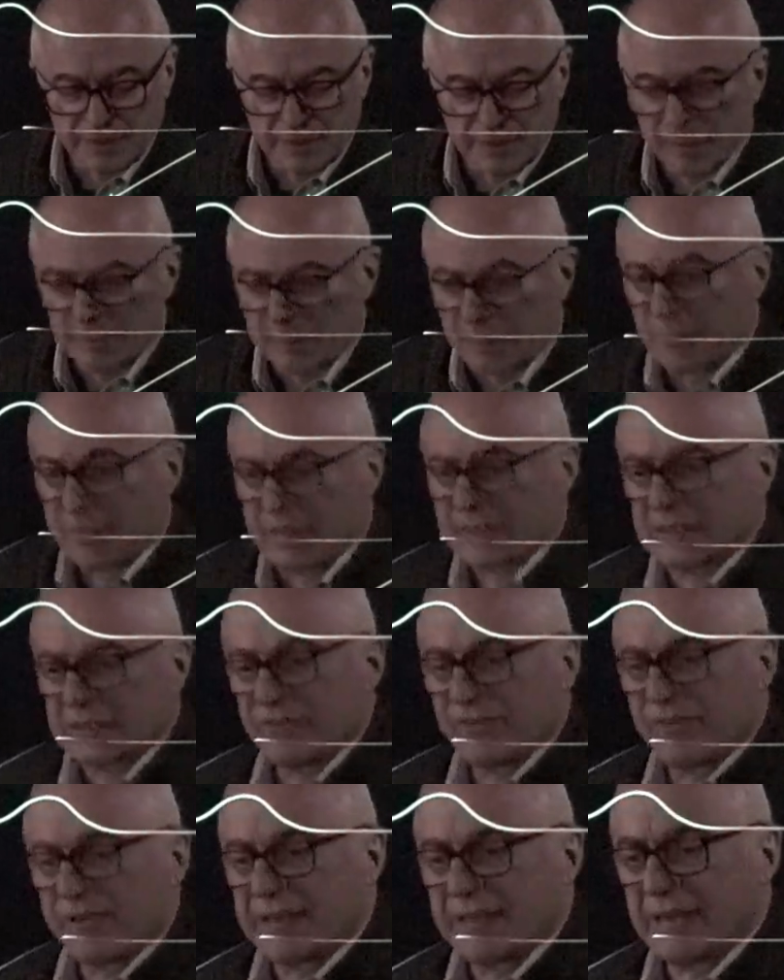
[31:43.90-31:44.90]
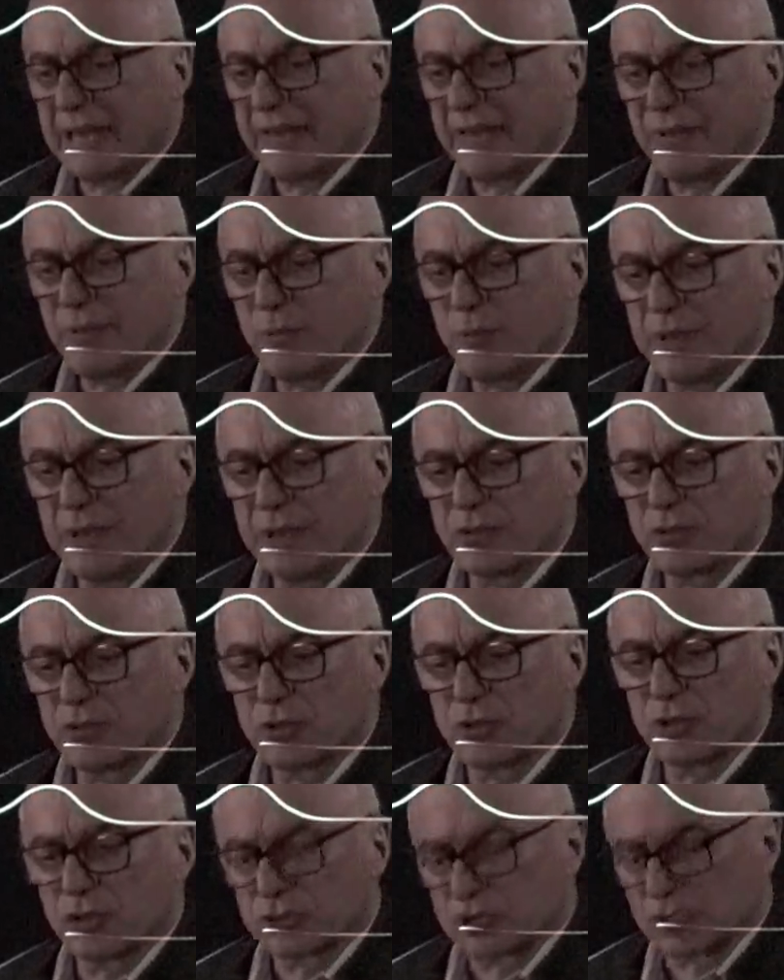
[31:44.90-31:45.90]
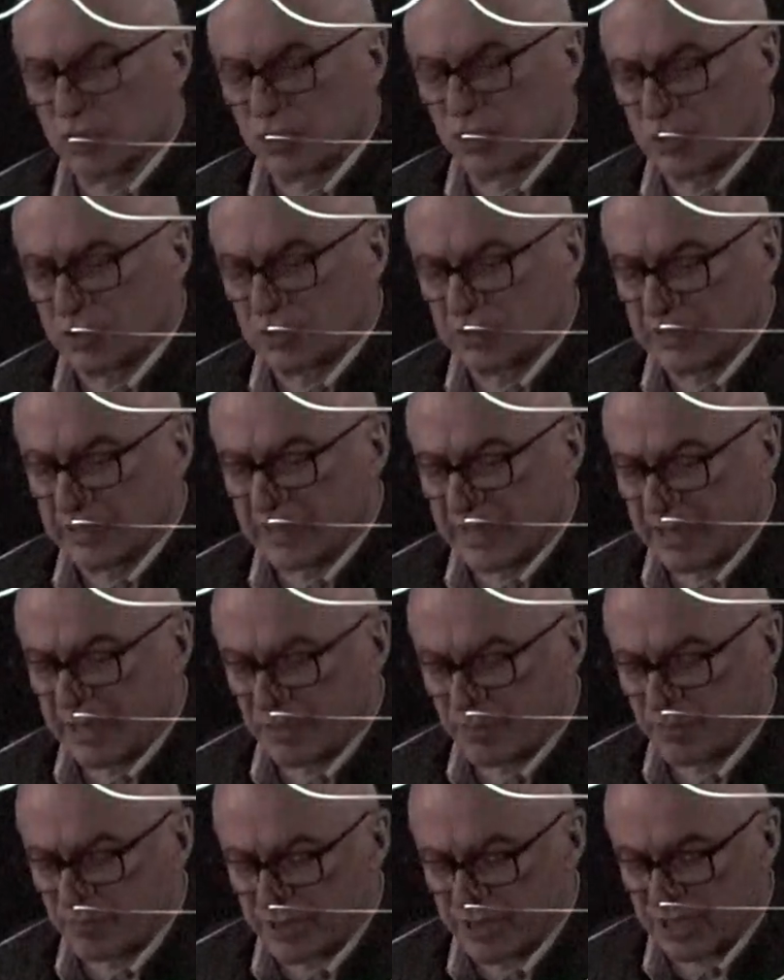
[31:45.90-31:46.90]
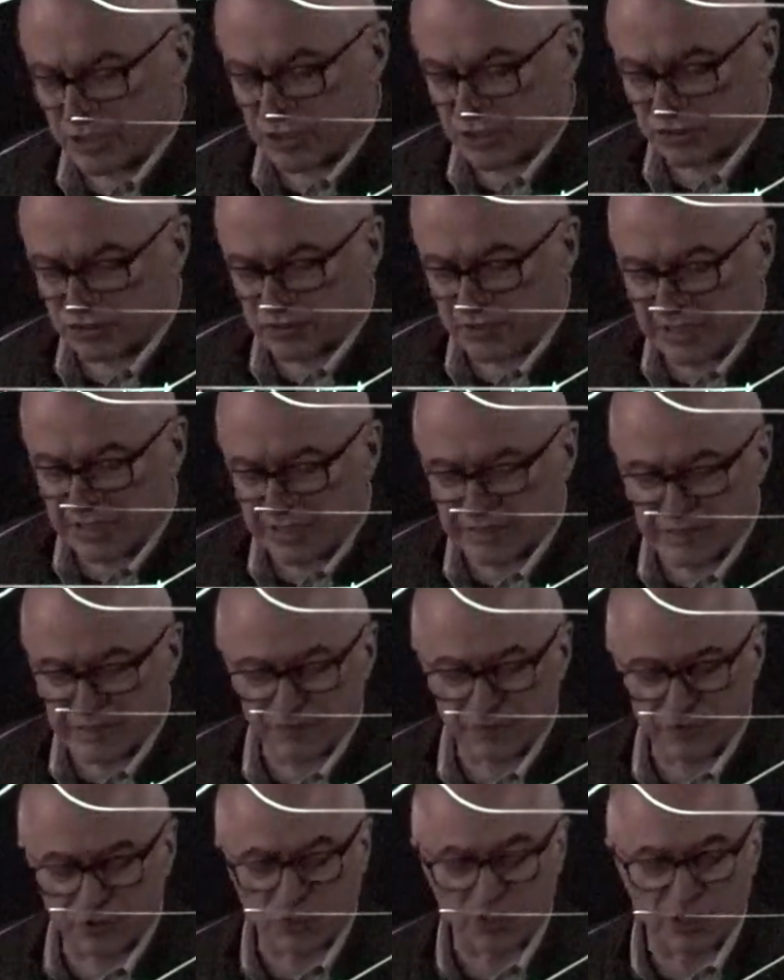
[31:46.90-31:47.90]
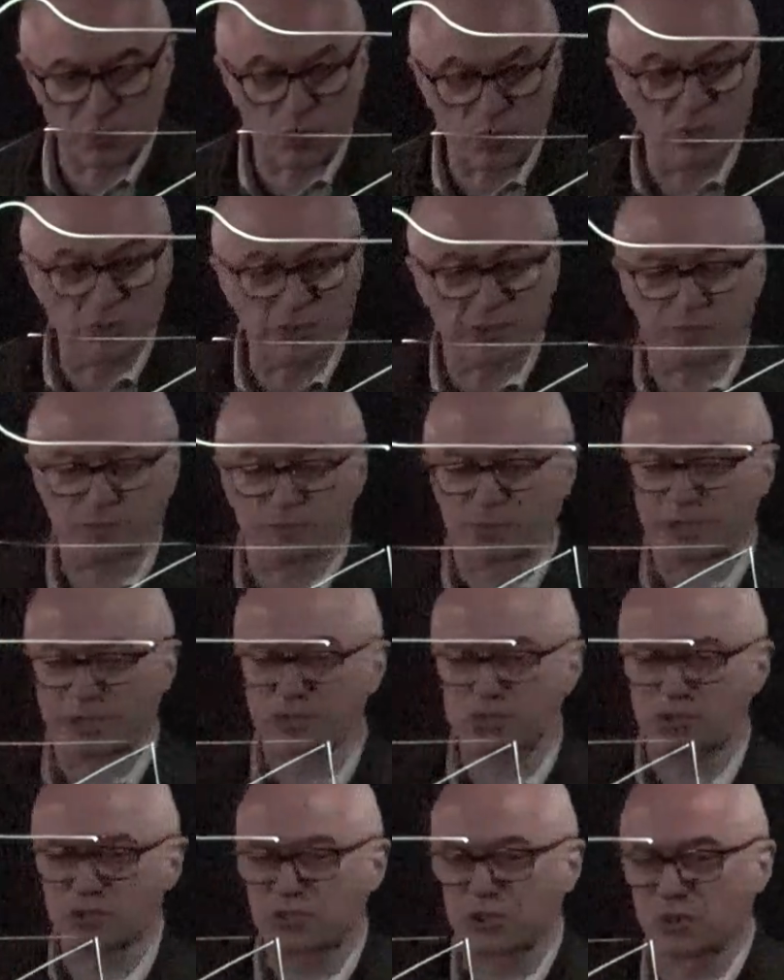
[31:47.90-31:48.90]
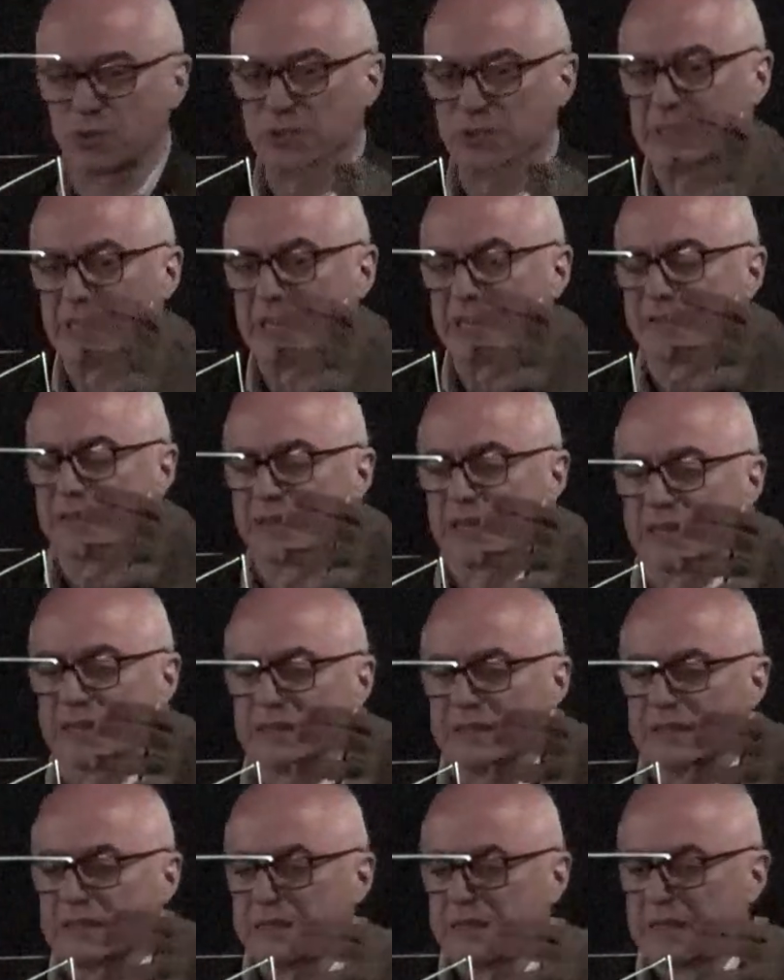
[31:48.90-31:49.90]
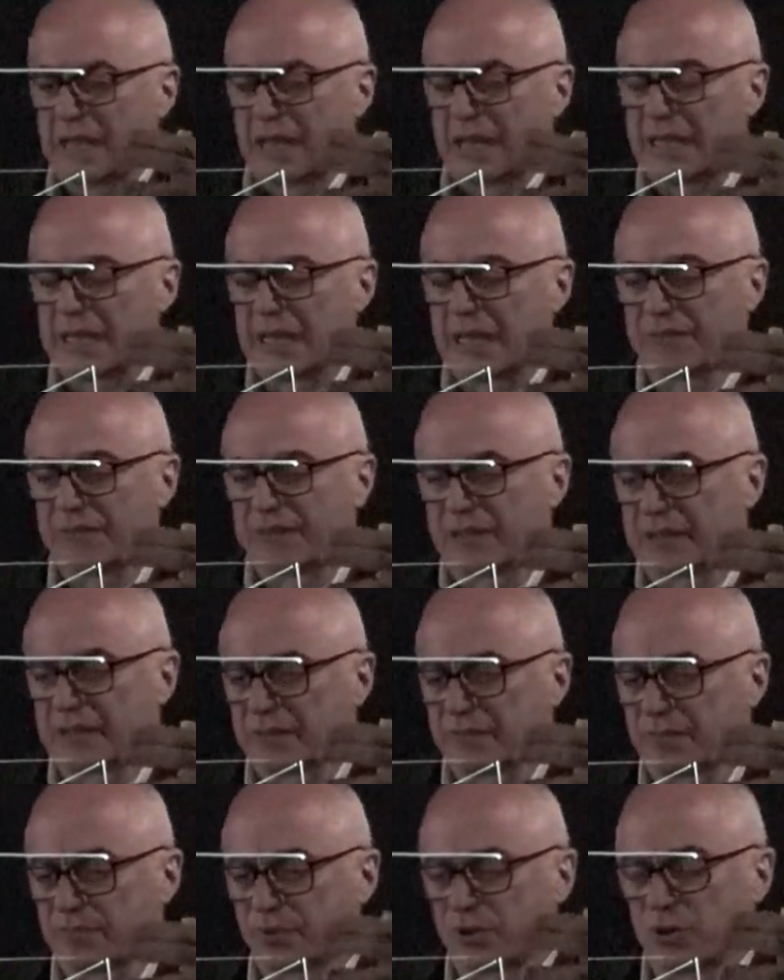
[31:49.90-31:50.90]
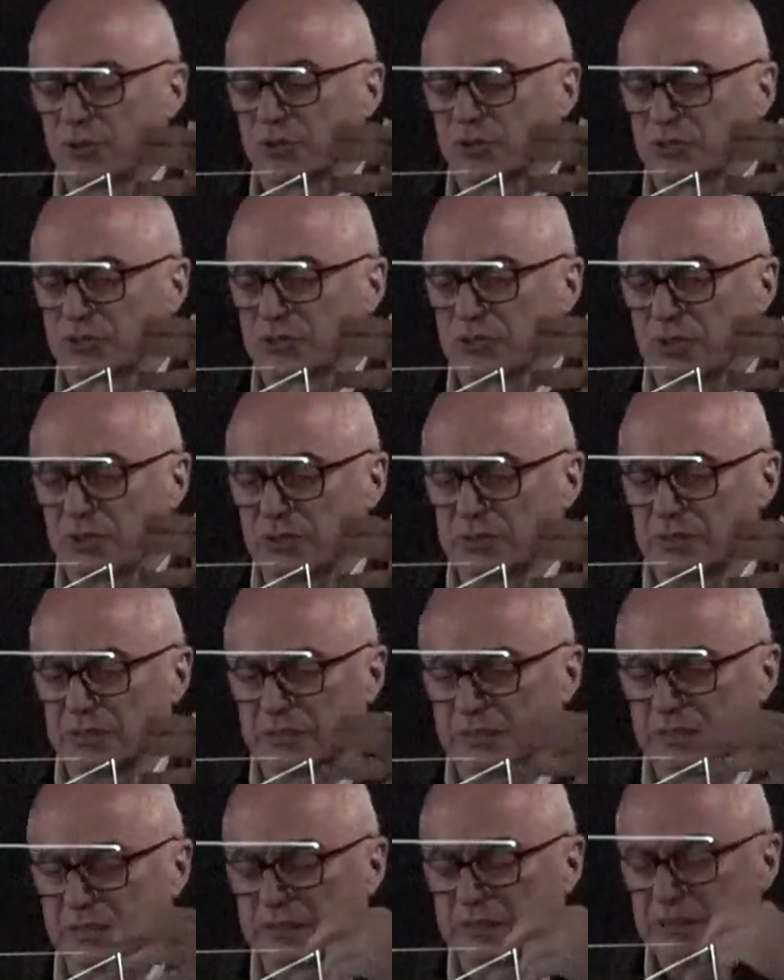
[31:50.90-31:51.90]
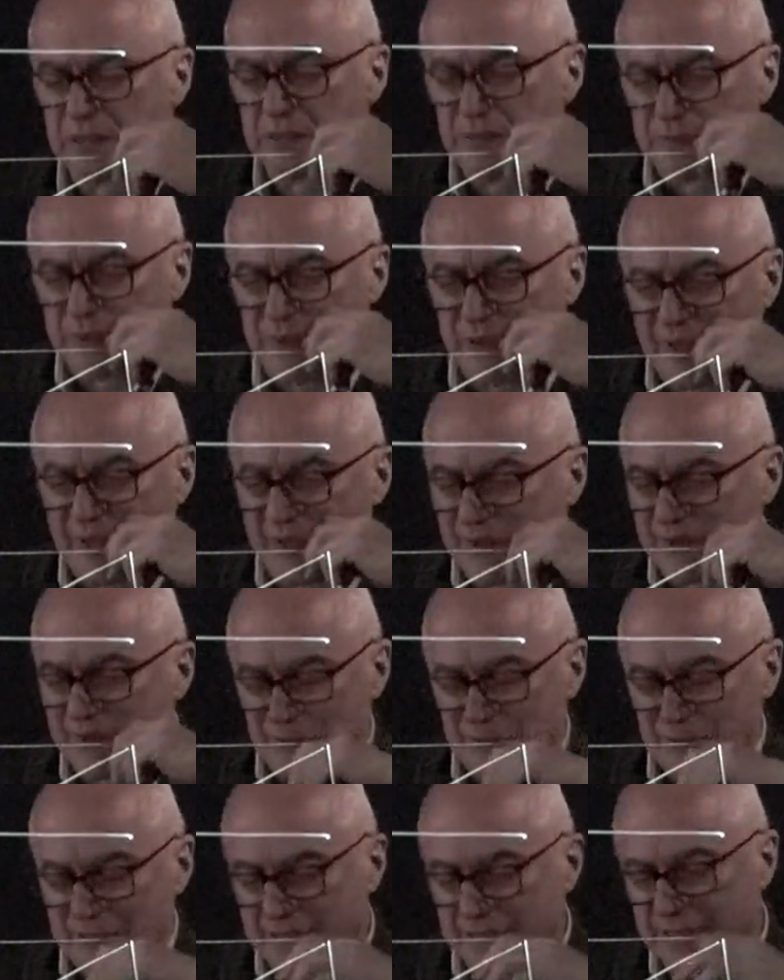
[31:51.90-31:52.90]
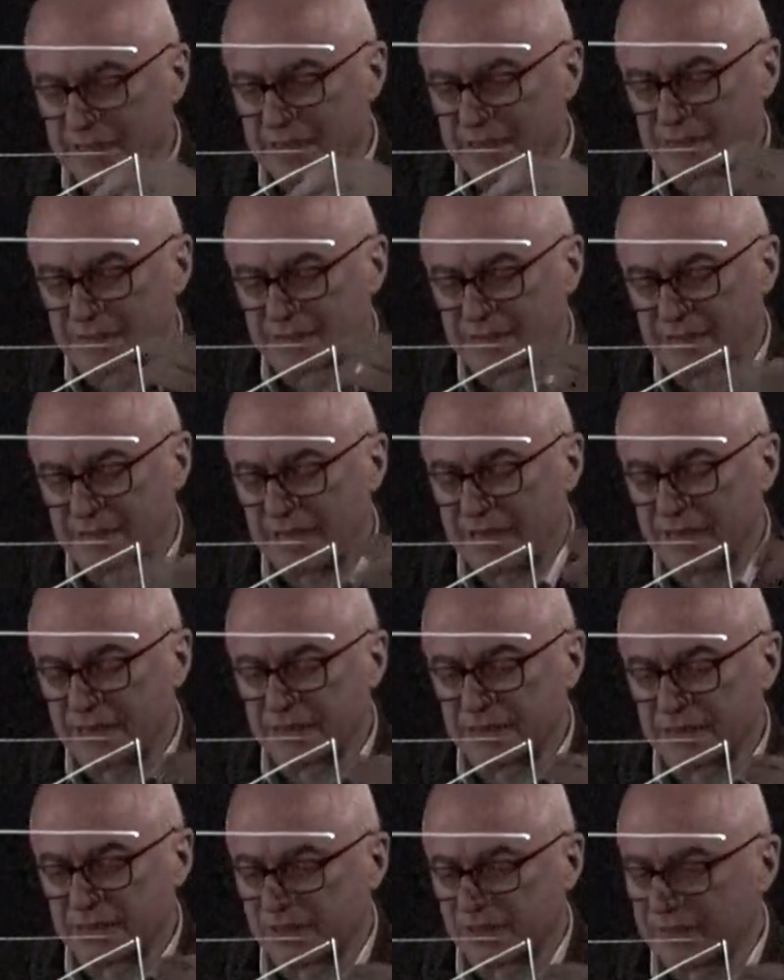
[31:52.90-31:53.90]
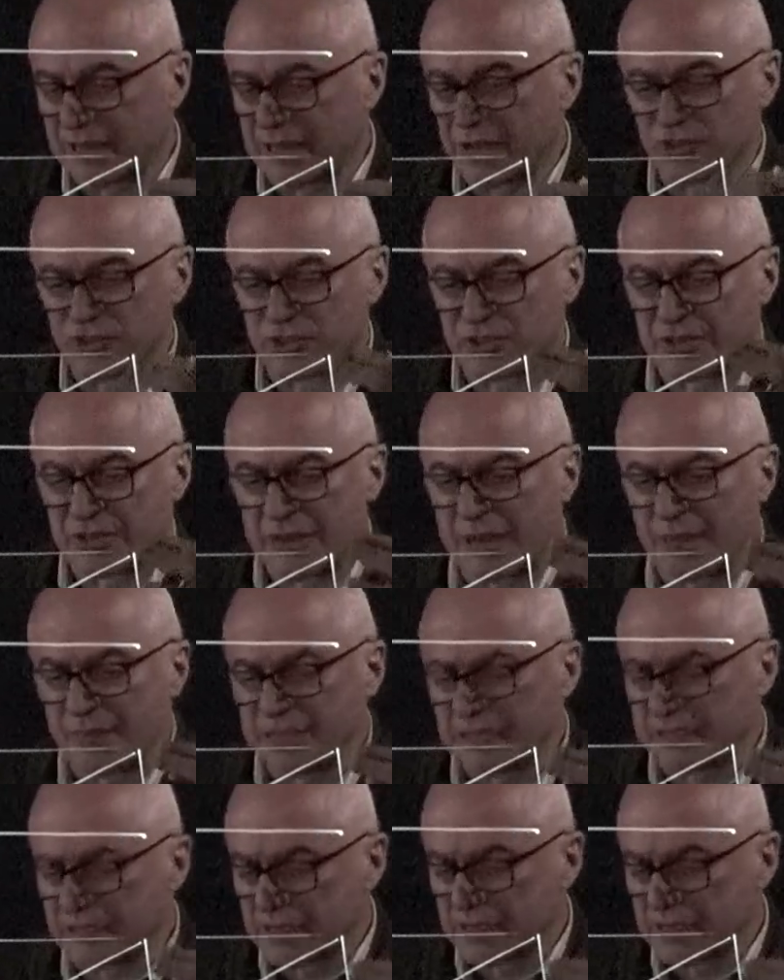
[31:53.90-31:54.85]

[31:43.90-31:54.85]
But if I have a way to control the air pressure relative to the water pressure, so on the other end I have a porous stone and a higher entry value ceramic,